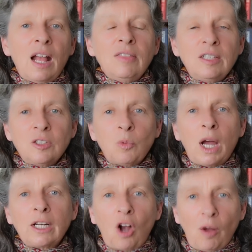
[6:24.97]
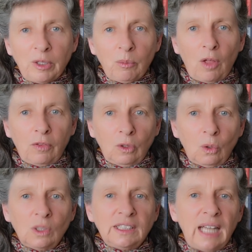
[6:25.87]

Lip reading: This is why Commonwealth laws